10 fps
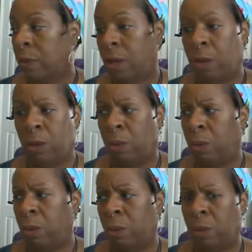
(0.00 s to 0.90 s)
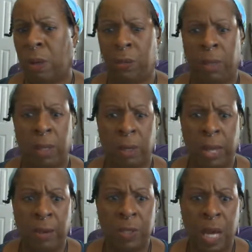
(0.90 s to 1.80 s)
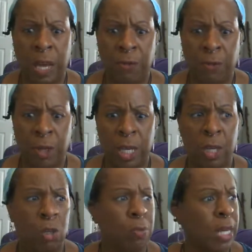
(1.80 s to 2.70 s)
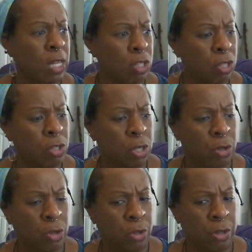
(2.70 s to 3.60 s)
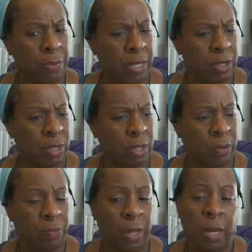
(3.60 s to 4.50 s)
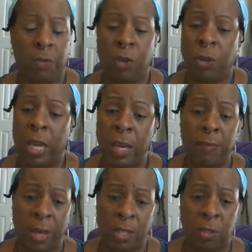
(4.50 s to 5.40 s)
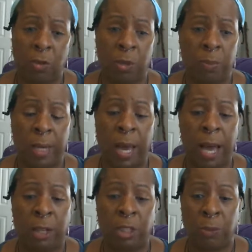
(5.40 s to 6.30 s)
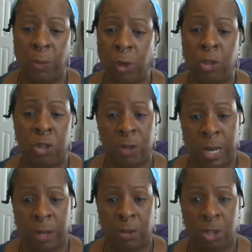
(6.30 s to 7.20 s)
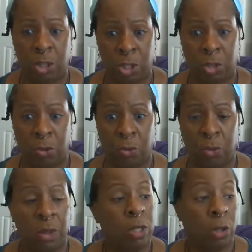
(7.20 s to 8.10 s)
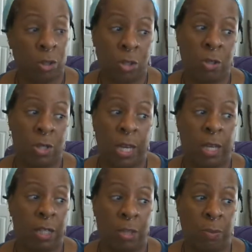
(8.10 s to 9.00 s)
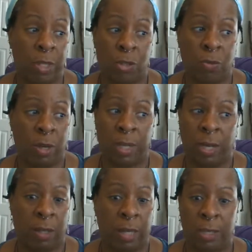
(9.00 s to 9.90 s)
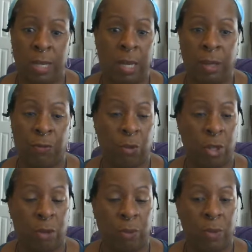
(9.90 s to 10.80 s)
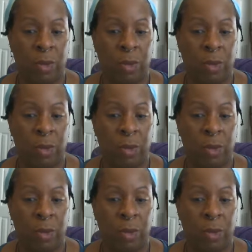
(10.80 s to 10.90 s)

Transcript: oh, I really don't have time for you because you're so third dimensional. And if you keep messing with me, I demote you down to 2. You're so second dimension right now. That's not good for you.